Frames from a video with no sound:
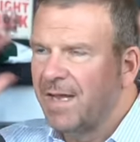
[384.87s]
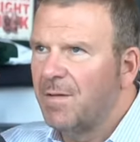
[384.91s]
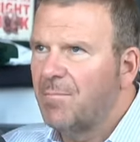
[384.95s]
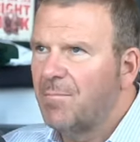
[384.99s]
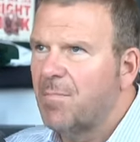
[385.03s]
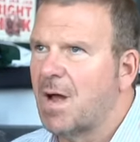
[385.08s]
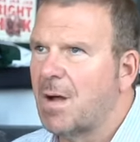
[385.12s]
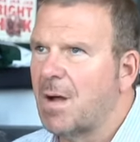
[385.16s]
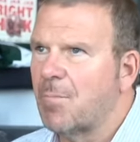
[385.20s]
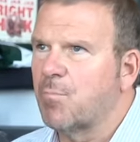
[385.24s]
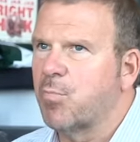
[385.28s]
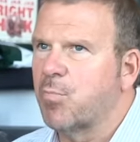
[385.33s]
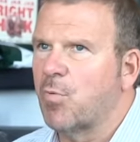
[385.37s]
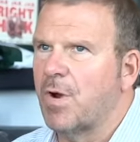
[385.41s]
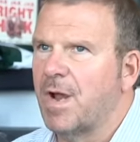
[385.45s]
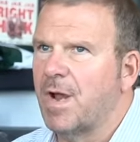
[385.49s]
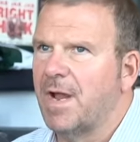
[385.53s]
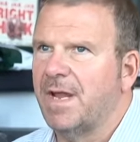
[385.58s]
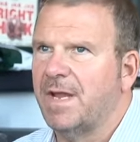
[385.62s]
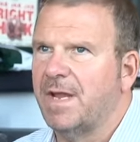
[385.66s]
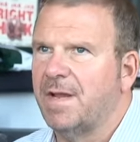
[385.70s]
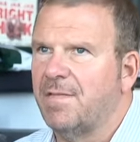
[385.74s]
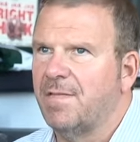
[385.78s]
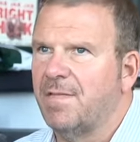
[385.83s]
my
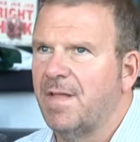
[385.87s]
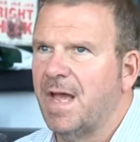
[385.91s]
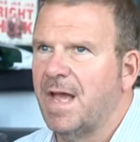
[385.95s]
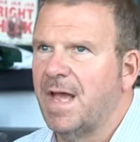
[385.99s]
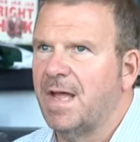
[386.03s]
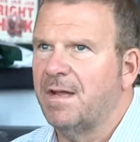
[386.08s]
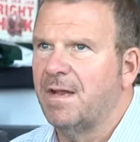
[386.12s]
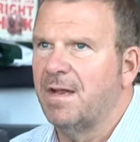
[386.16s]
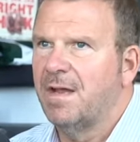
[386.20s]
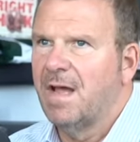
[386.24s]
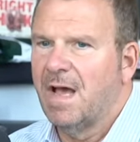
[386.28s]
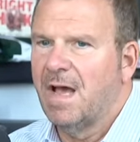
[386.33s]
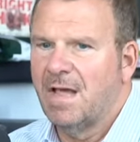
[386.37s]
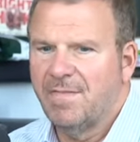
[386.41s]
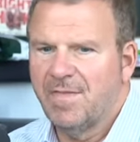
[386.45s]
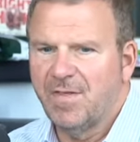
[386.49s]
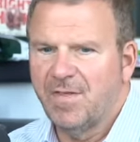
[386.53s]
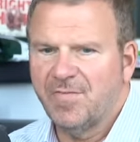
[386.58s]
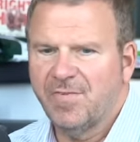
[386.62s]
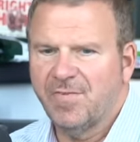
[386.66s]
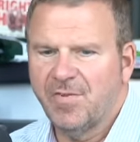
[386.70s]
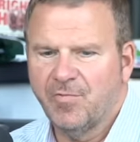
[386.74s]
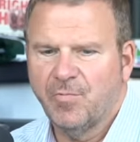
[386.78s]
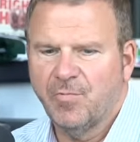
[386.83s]
brain that
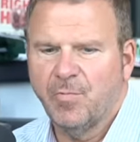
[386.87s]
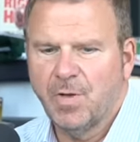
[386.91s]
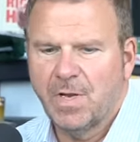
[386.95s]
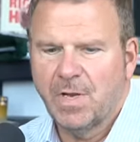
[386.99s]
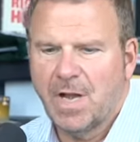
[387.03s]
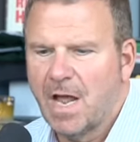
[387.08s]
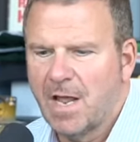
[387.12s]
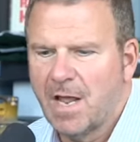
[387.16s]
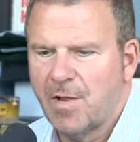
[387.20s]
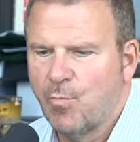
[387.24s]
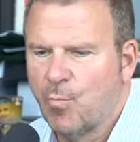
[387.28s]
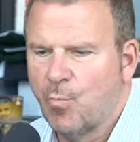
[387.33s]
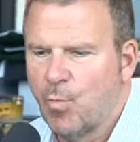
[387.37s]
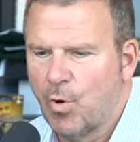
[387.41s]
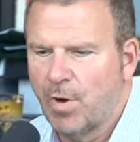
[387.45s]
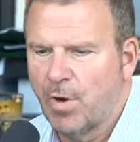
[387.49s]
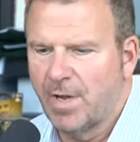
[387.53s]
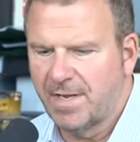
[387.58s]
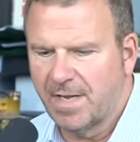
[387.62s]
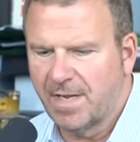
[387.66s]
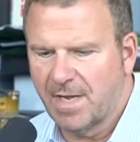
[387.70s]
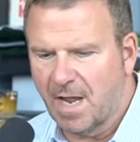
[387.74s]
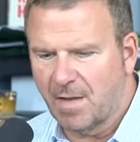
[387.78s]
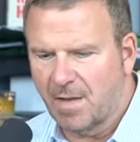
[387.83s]
this is what I
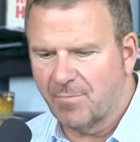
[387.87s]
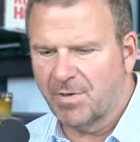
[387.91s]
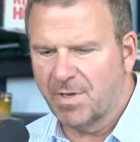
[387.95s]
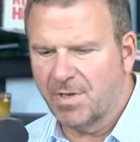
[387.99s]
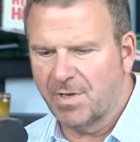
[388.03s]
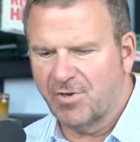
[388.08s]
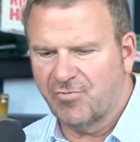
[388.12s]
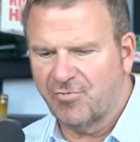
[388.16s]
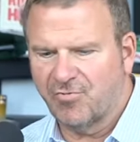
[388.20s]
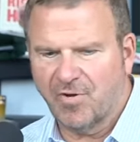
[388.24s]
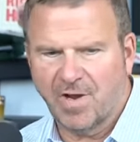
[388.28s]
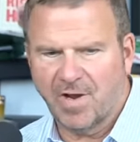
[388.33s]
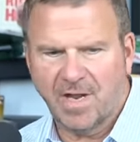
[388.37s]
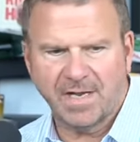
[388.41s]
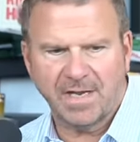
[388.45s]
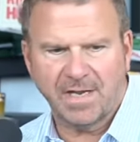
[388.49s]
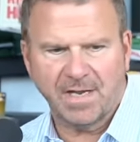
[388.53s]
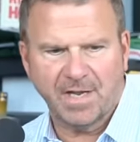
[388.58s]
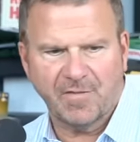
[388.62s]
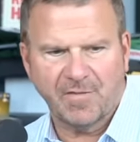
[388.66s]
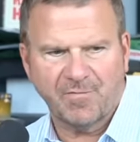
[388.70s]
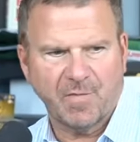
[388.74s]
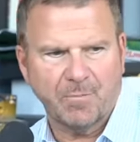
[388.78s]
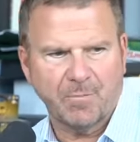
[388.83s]
want, and I'm going to try to
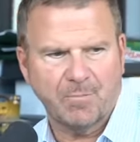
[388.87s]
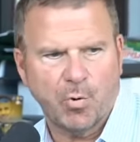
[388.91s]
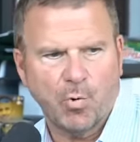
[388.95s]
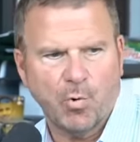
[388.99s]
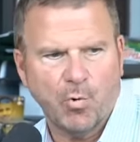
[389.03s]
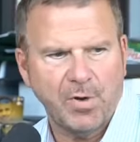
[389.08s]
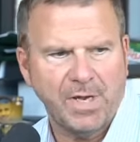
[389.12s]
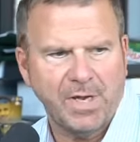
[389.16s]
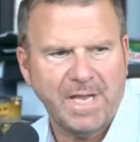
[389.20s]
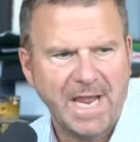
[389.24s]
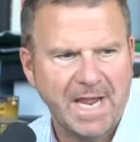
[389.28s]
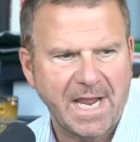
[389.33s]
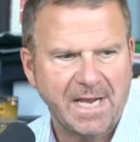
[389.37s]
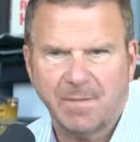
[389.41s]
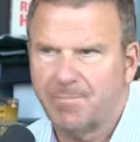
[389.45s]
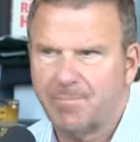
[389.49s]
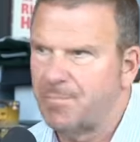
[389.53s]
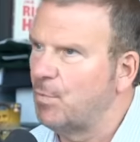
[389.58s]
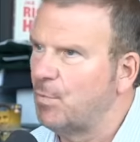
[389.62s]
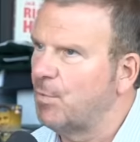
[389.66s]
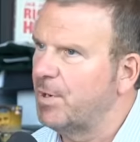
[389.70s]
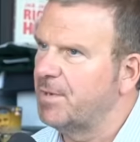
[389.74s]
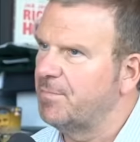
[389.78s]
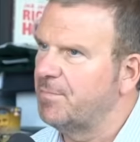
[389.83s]
get from point A to
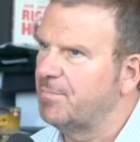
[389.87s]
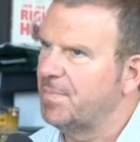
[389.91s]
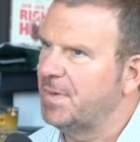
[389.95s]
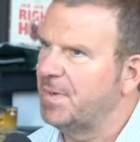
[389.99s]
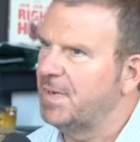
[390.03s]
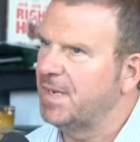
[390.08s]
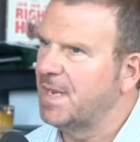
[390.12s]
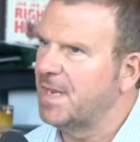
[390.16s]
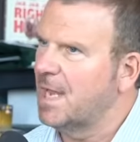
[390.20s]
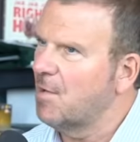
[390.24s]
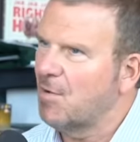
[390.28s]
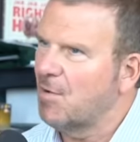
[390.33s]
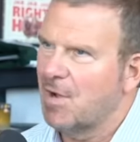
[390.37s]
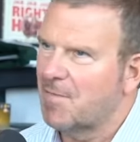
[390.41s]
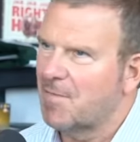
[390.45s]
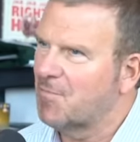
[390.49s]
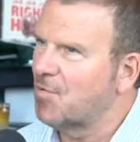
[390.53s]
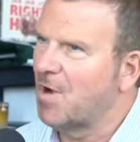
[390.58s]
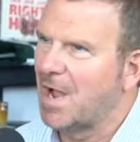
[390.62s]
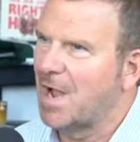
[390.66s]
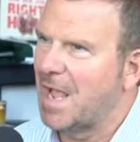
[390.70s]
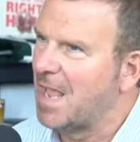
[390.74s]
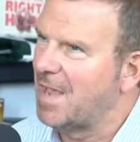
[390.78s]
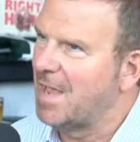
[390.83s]
point B,
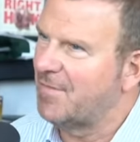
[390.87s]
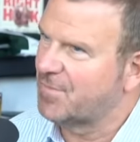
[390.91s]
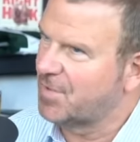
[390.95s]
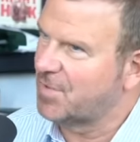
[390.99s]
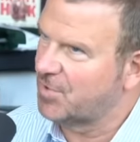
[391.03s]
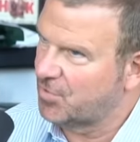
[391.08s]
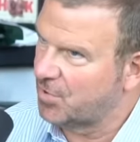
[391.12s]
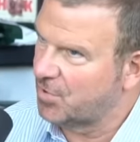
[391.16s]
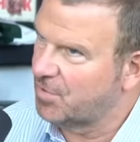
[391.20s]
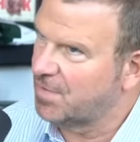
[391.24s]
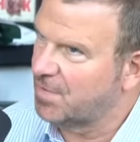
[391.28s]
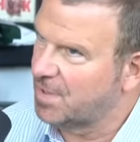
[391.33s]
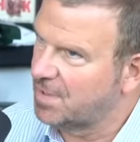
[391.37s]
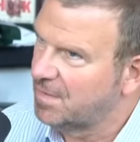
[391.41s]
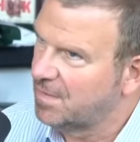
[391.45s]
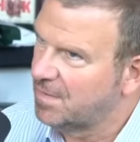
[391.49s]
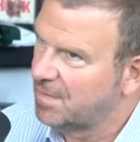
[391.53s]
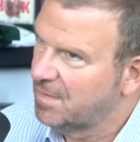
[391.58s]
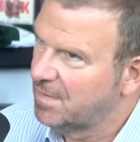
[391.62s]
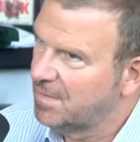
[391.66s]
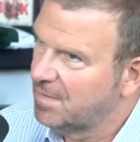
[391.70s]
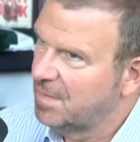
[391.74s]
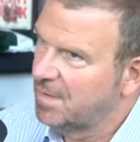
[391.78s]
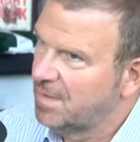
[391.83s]
however I have to do it
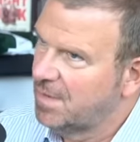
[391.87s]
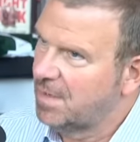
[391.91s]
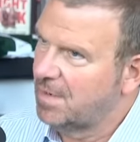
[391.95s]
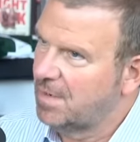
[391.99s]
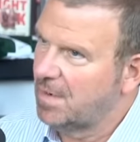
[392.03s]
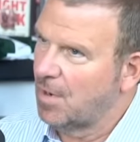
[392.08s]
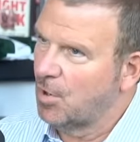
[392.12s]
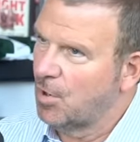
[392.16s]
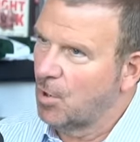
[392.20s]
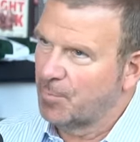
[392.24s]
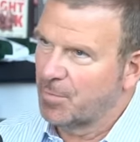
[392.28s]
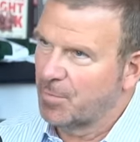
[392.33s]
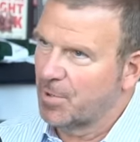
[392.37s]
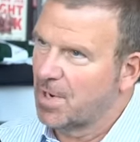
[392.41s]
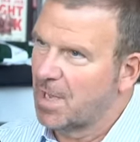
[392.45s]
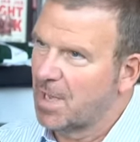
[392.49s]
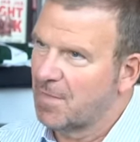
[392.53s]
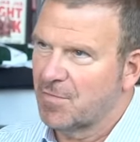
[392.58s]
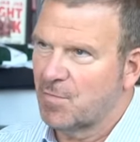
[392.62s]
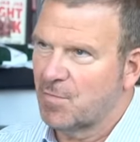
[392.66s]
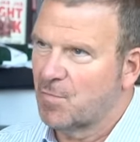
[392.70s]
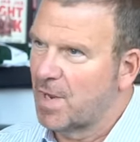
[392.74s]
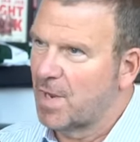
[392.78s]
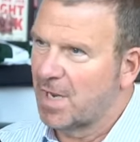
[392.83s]
and I hope you're not
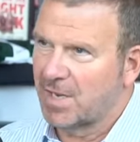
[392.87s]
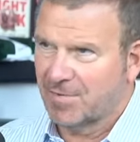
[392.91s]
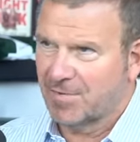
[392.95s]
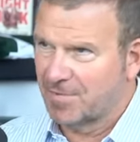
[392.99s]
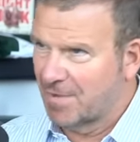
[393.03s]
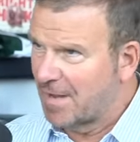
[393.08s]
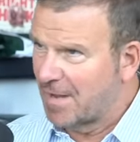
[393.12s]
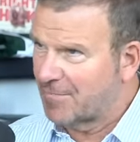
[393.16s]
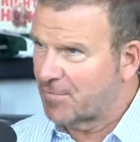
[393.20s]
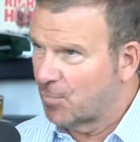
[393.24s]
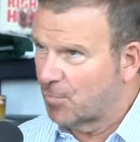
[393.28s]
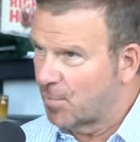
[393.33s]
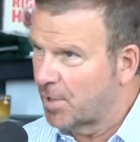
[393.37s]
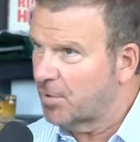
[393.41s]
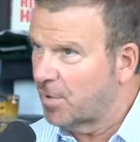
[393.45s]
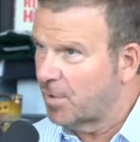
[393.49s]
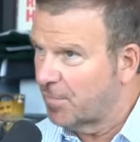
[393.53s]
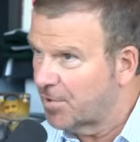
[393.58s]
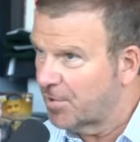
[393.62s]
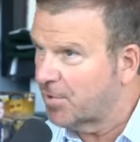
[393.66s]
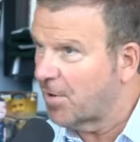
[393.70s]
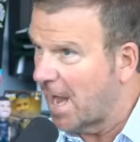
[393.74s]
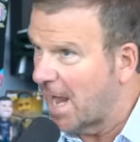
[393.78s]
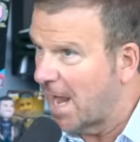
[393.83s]
in the way because I'll have to run
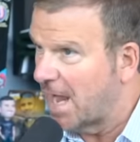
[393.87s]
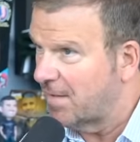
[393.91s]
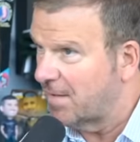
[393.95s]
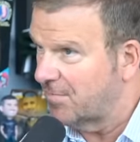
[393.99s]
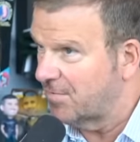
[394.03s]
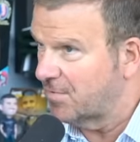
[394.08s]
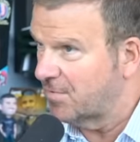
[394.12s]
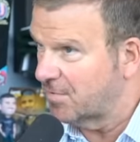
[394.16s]
over your ass.